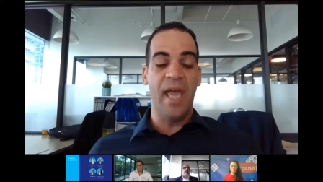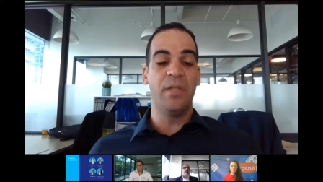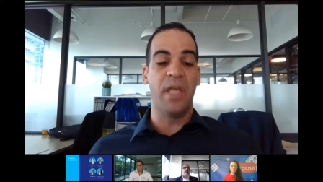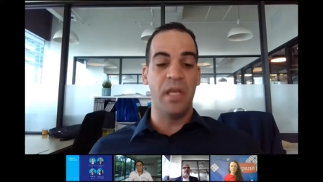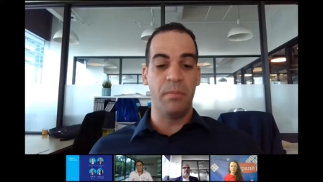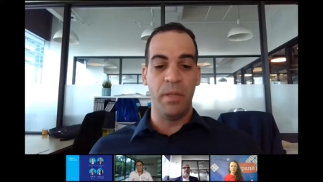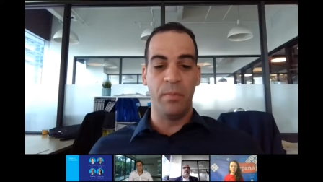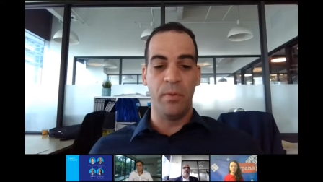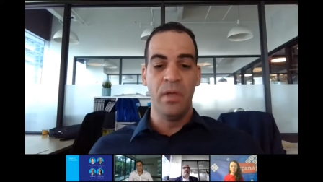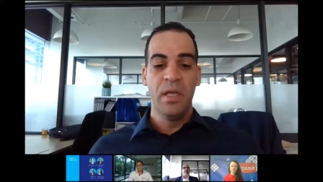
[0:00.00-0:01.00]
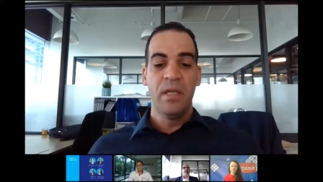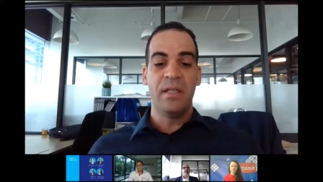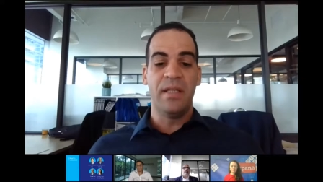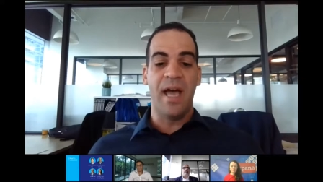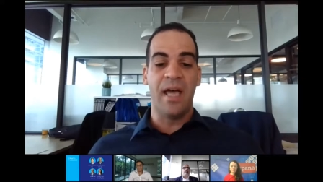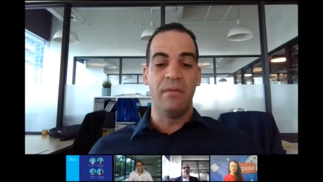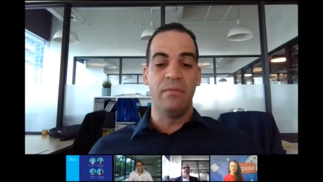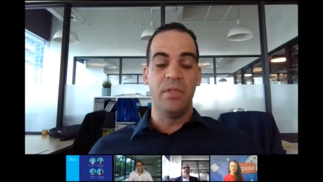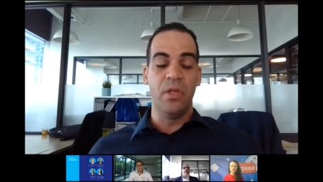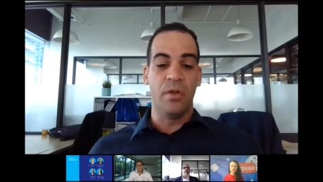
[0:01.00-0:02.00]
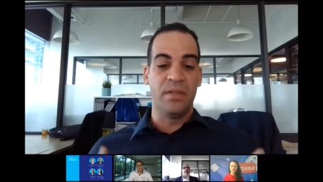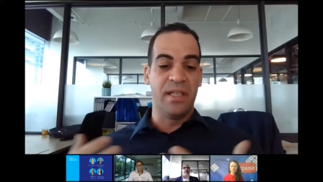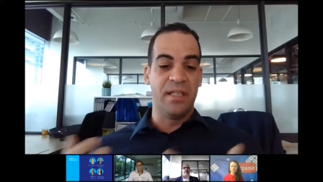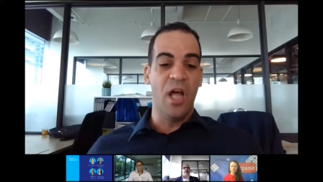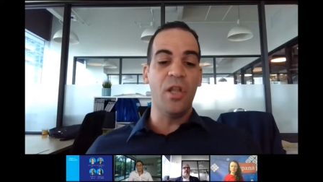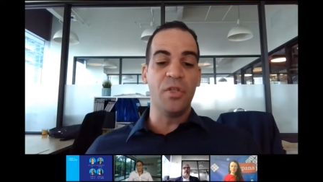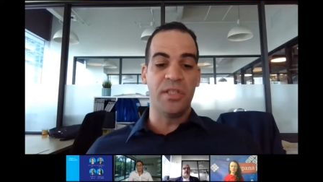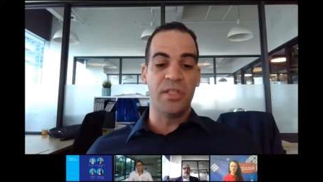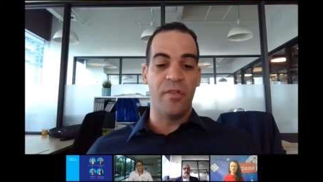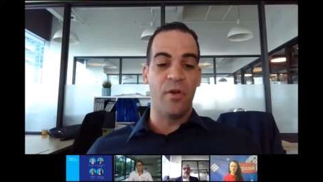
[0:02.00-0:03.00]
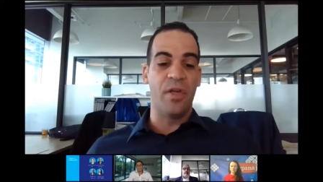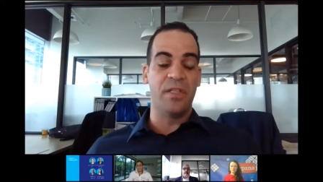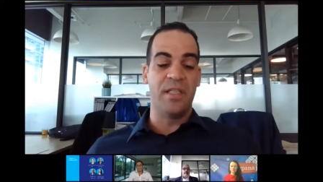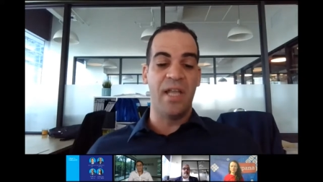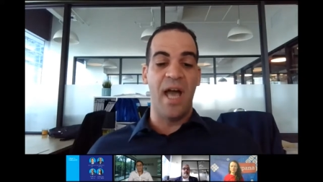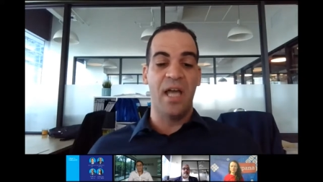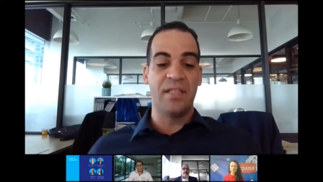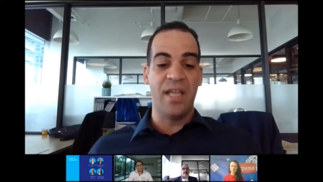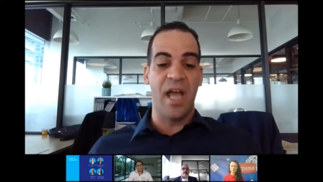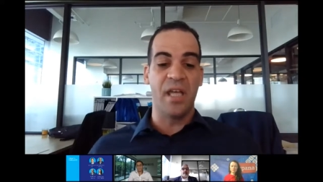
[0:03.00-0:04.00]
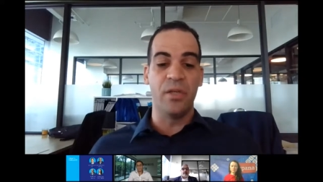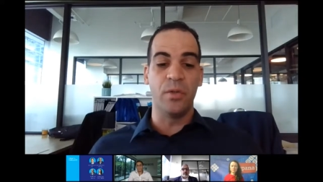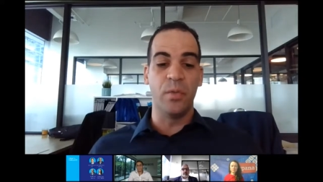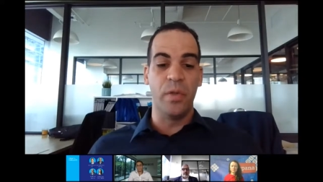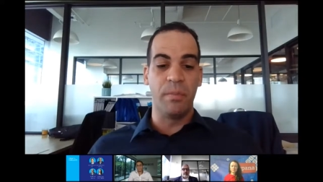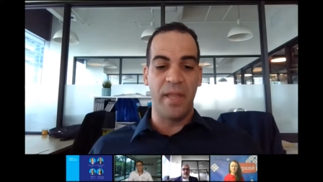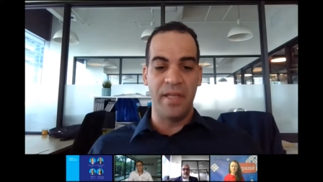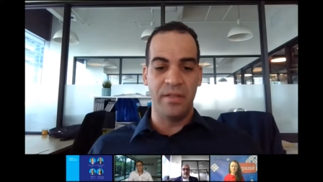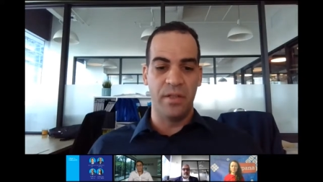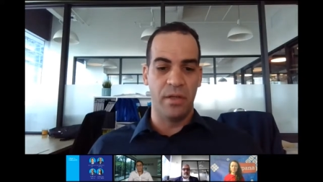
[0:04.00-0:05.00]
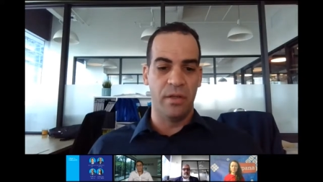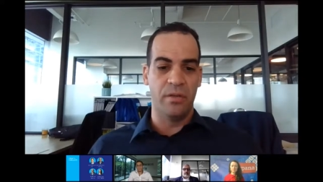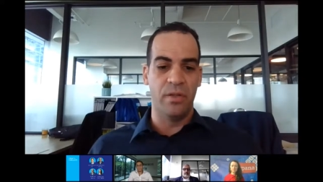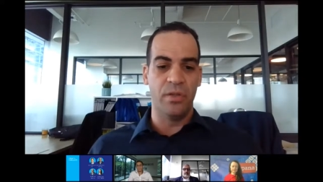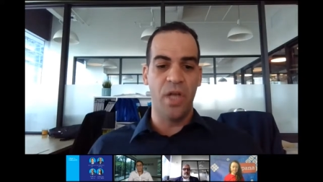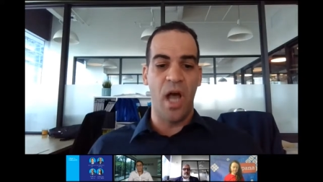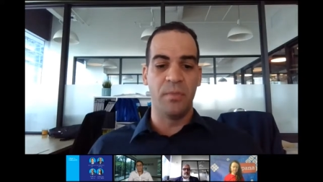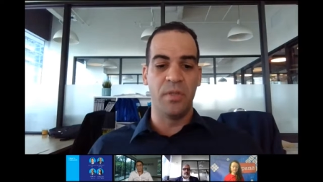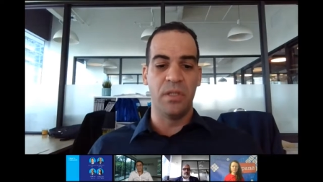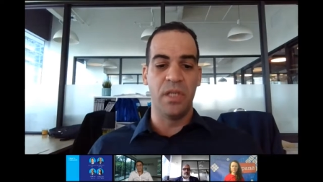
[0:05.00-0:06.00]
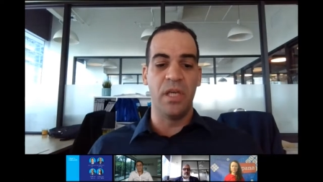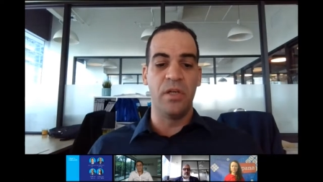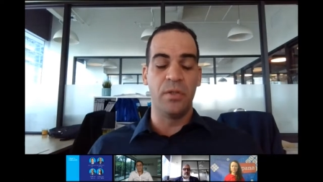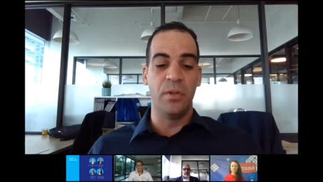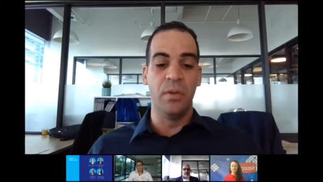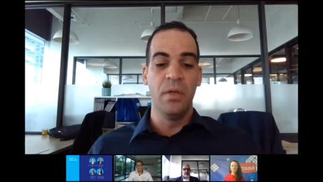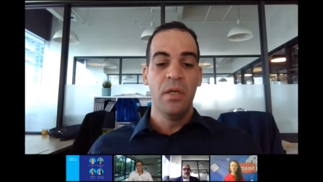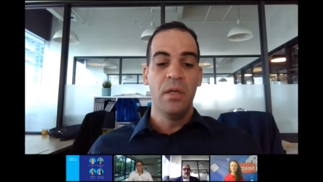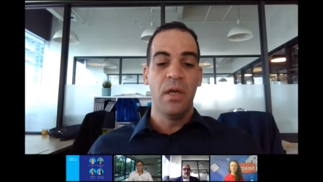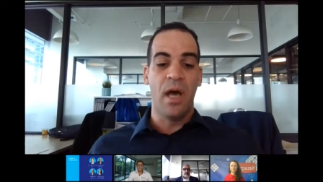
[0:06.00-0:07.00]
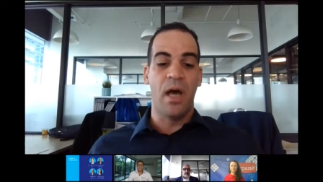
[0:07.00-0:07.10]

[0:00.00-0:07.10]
educate people that the technology out there is not here to replace their jobs. It's here to